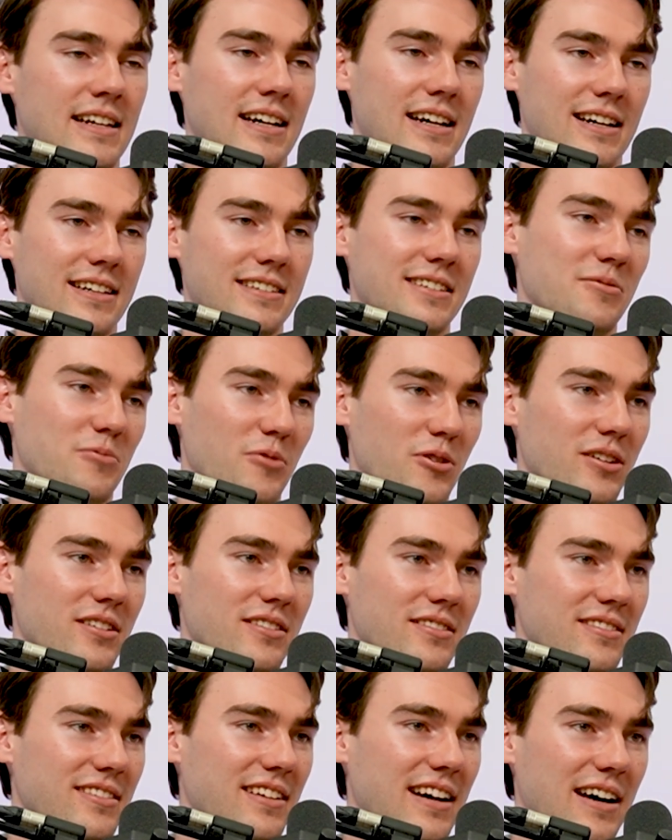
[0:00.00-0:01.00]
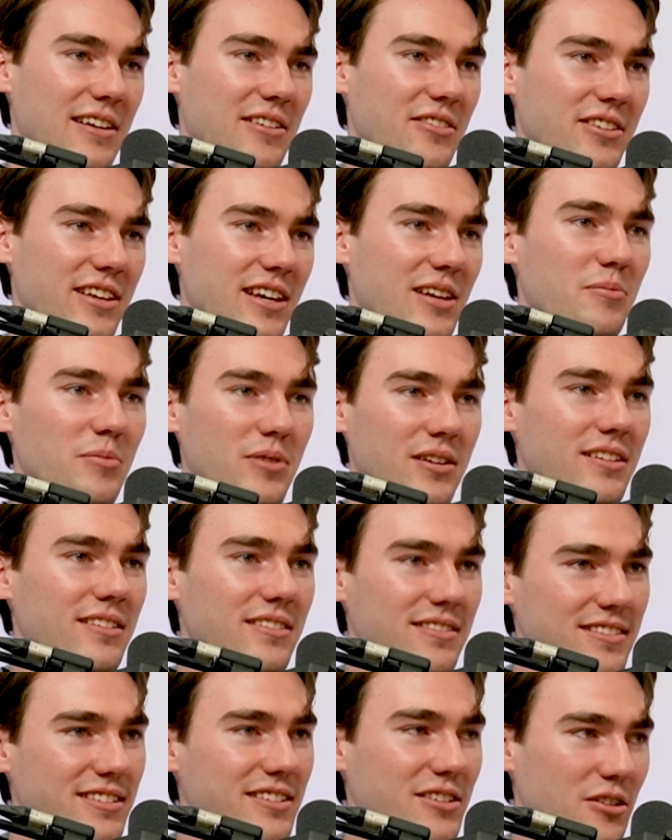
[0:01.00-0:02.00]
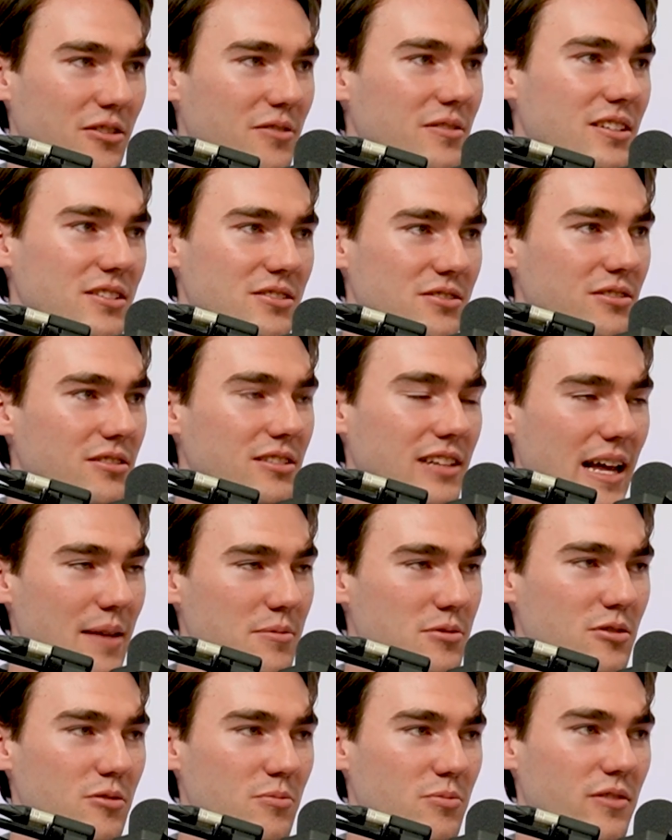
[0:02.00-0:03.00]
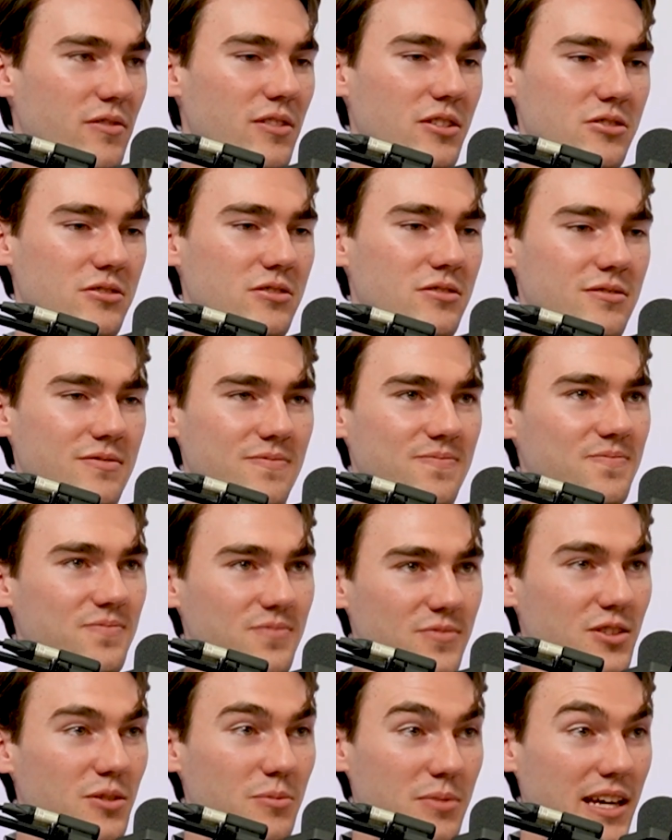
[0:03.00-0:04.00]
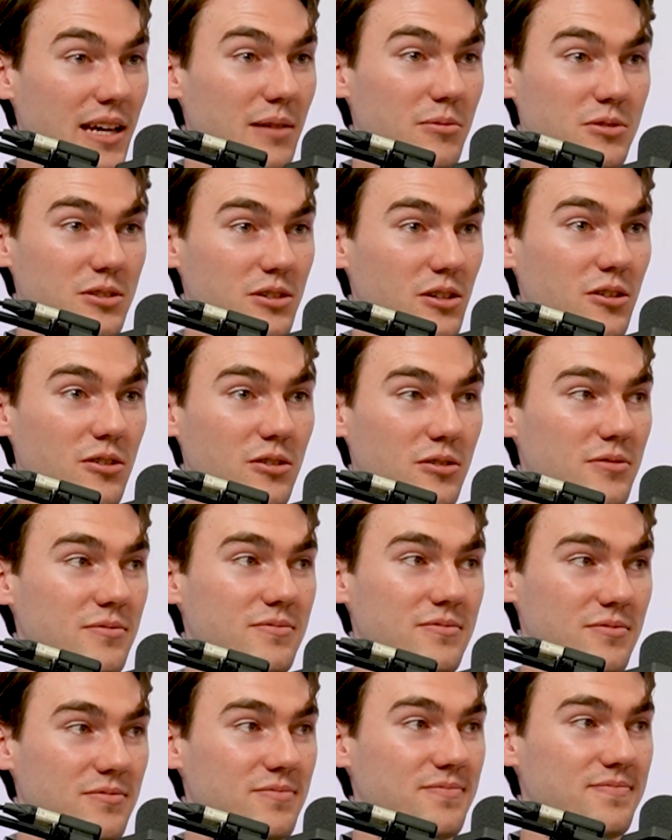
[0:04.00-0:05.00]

It didn't work out in the end, but you know, it's still an absolute privilege to be able to go.